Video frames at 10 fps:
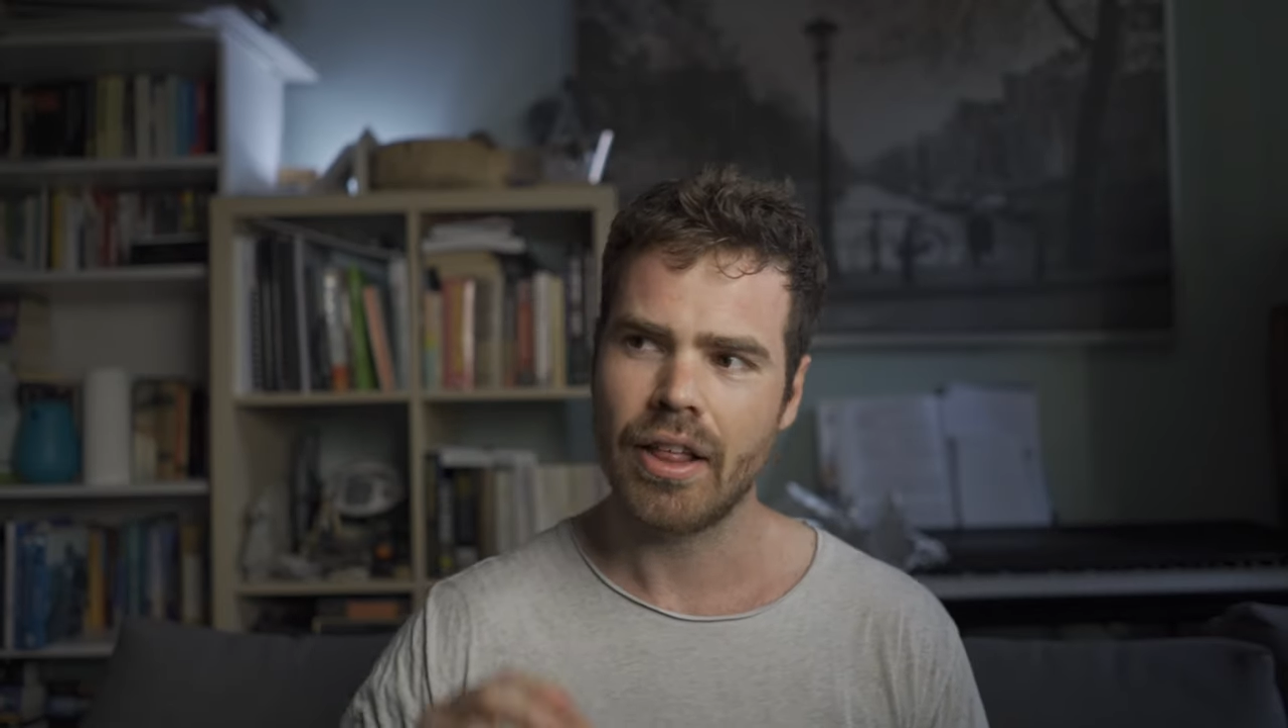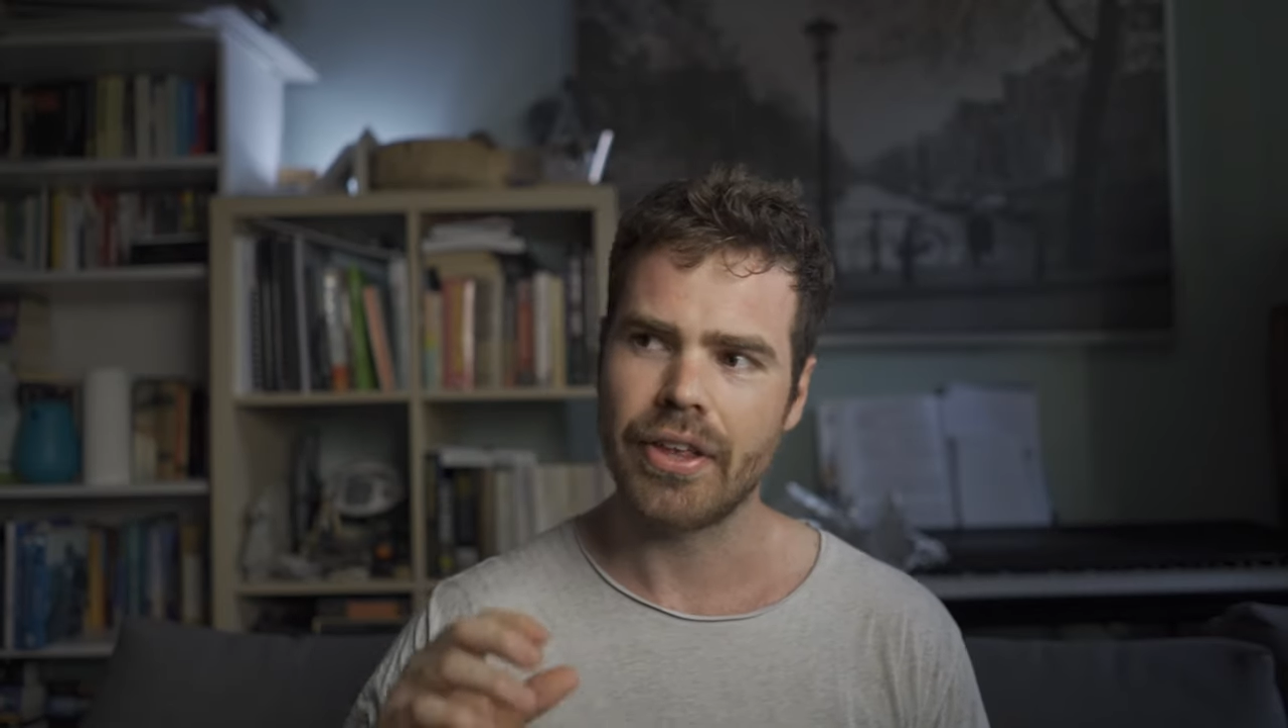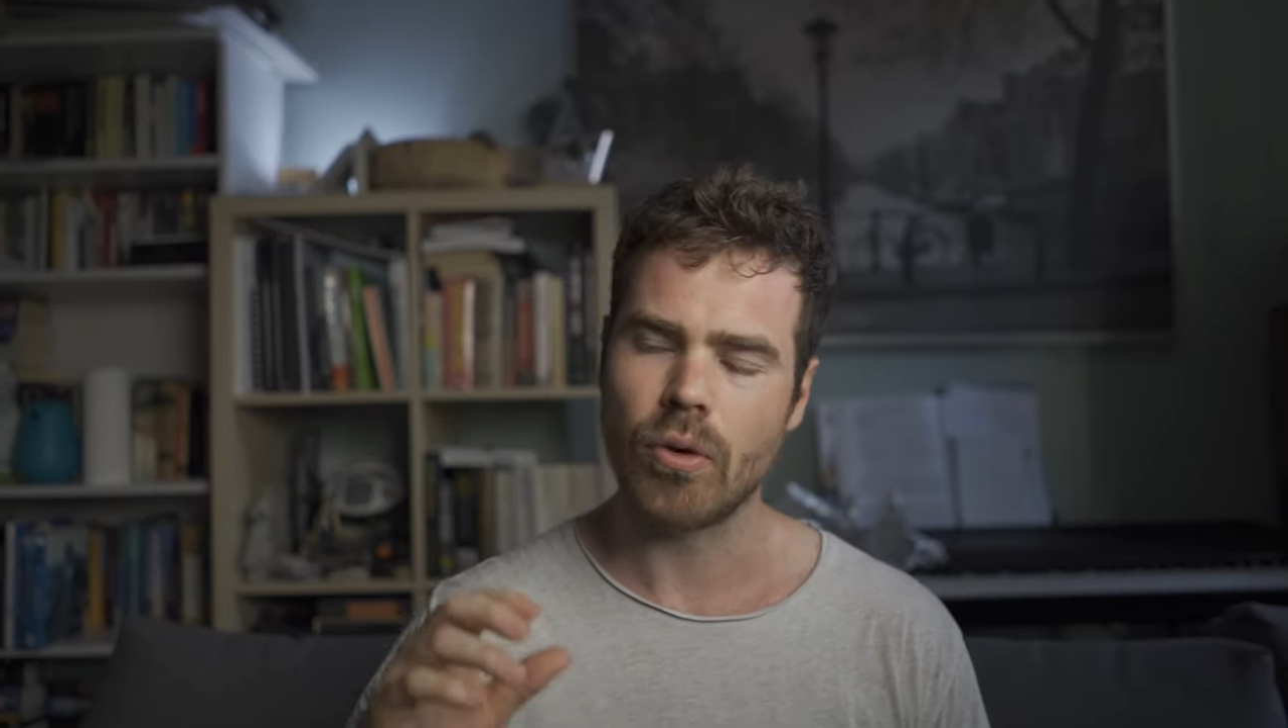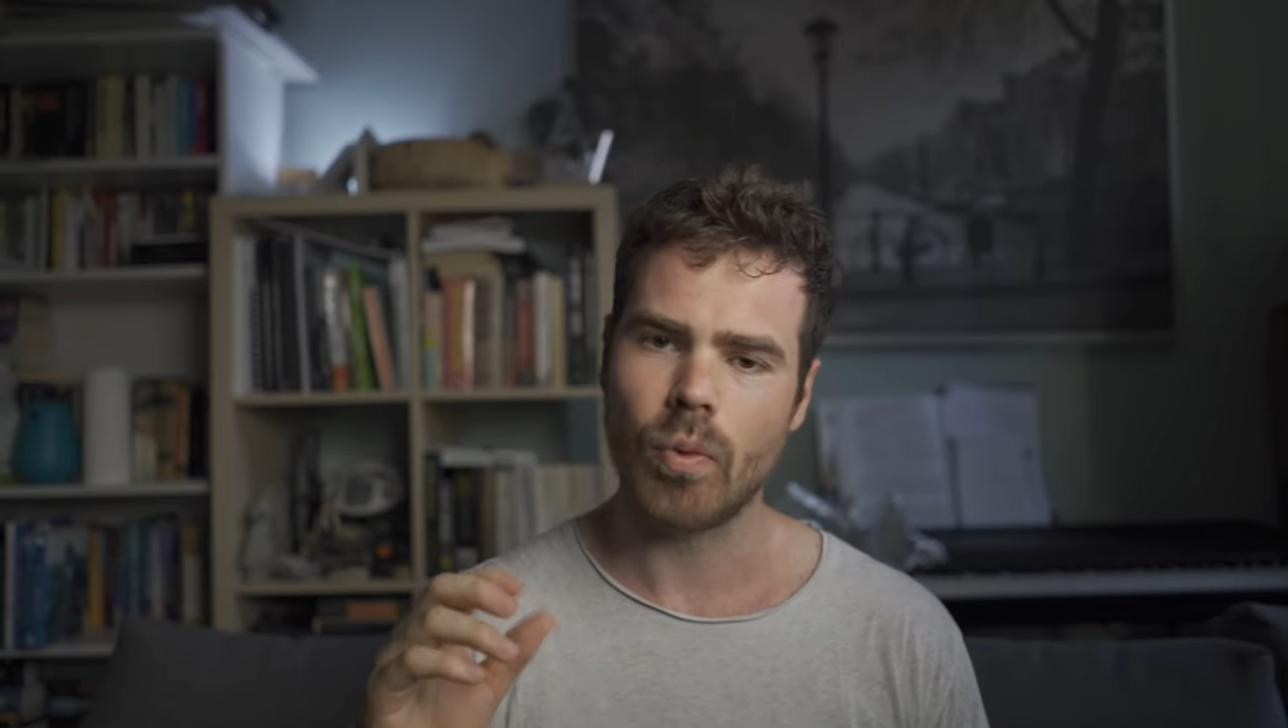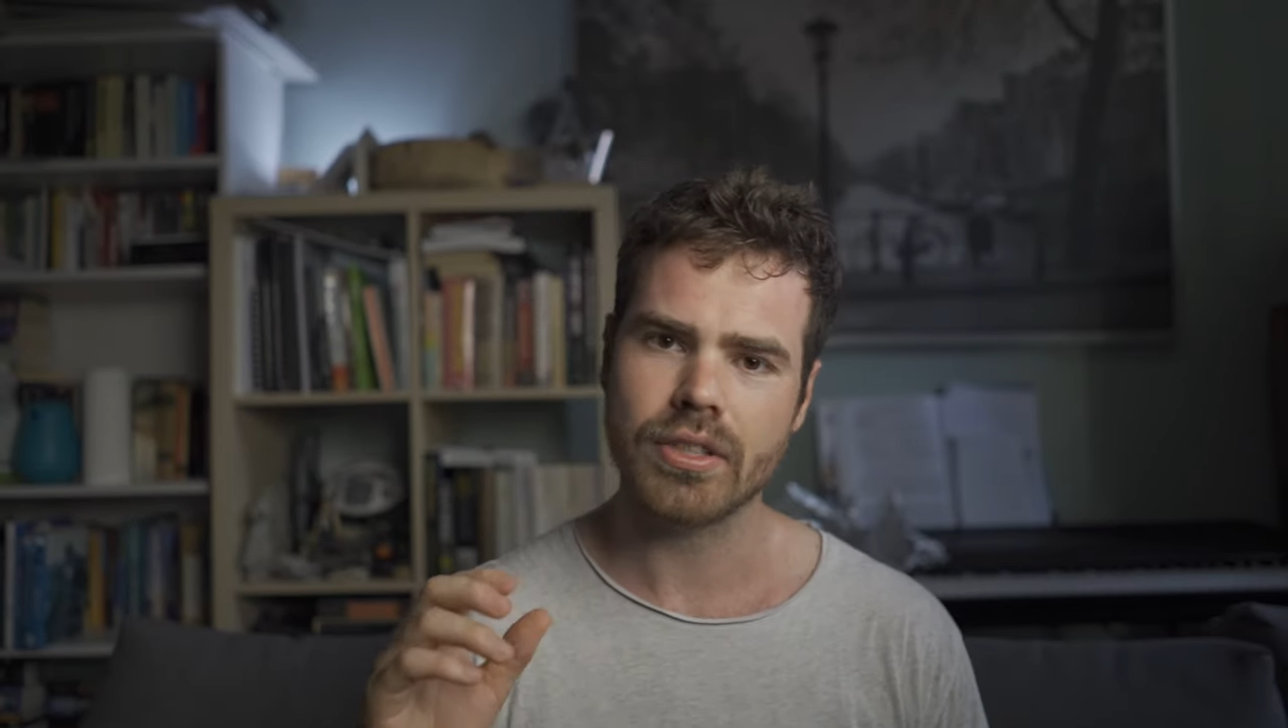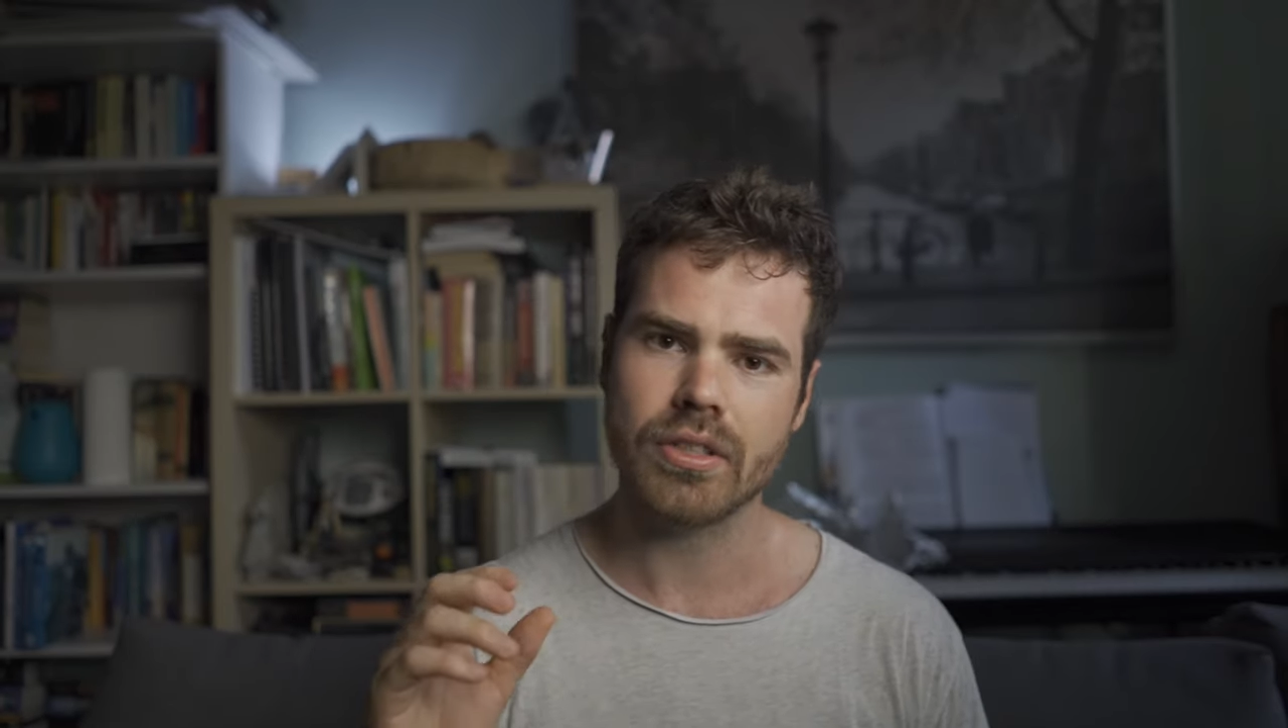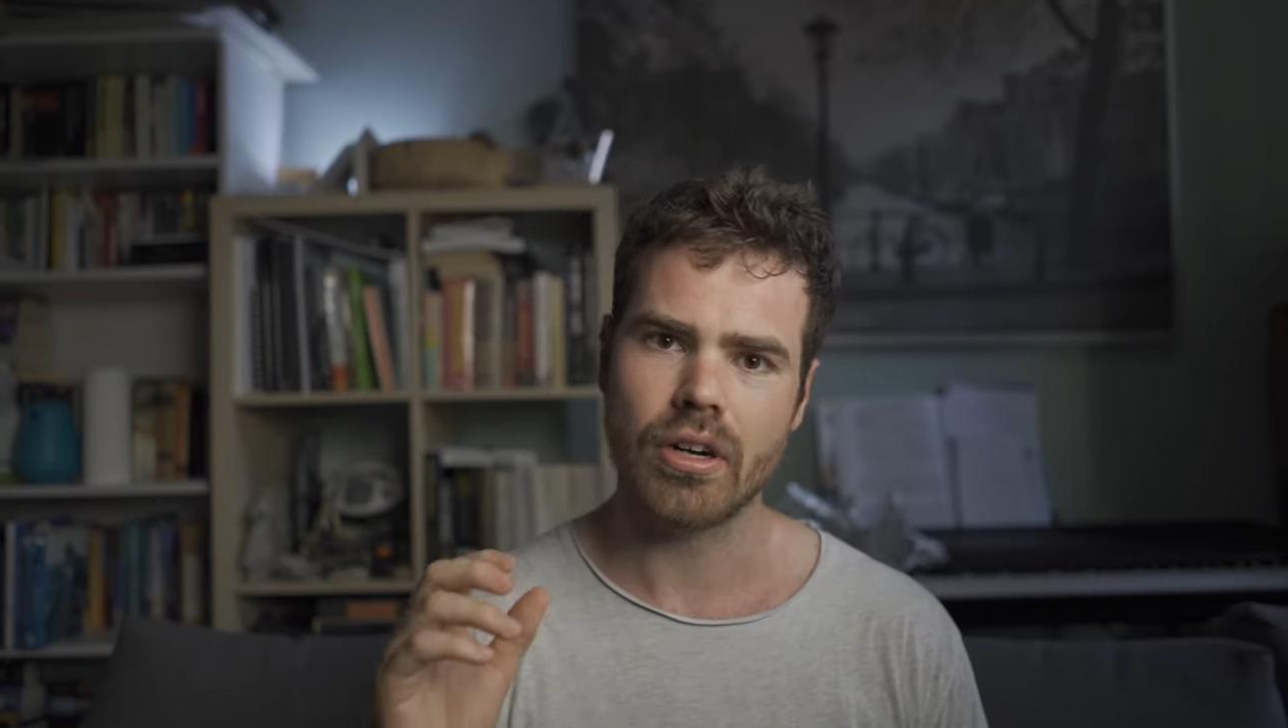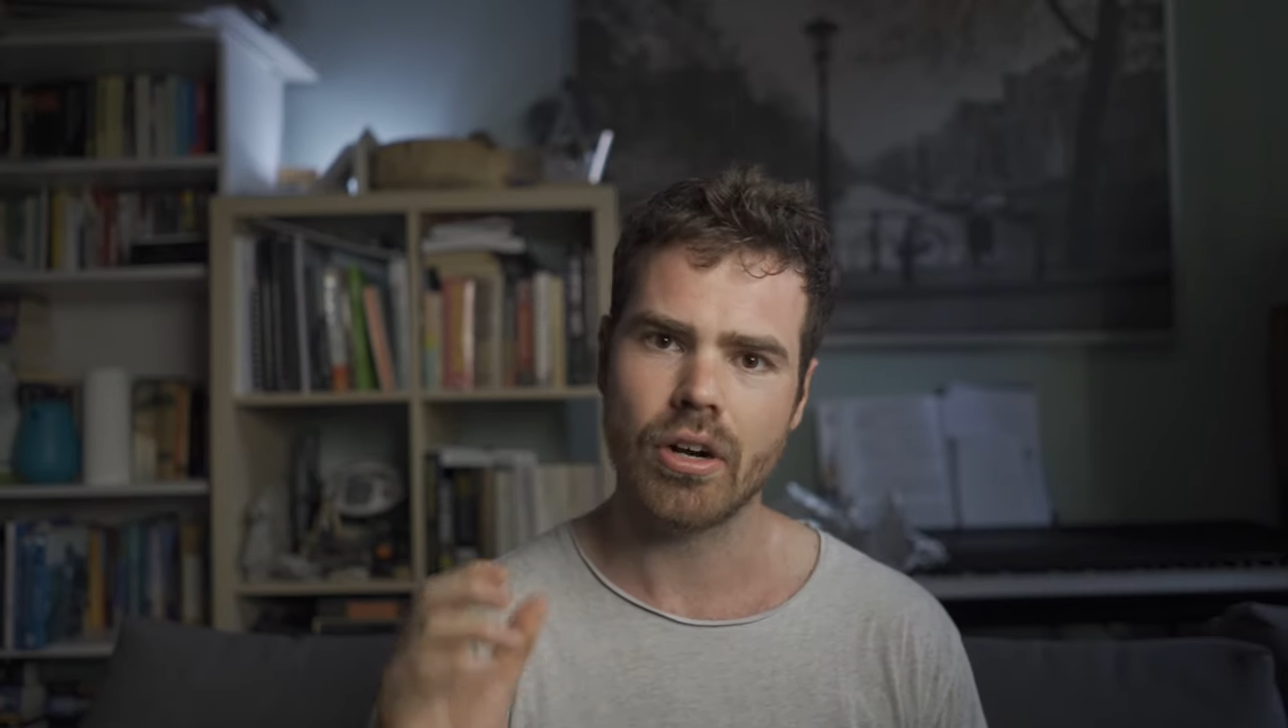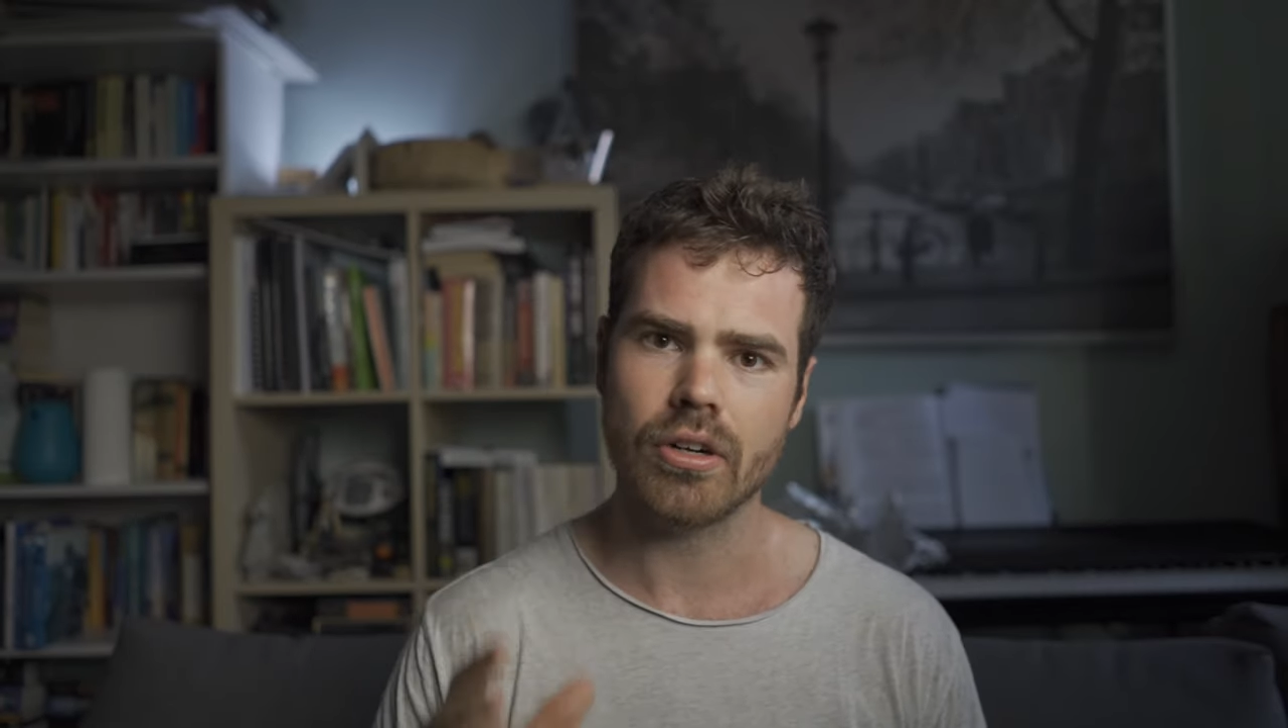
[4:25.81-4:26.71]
The Westcott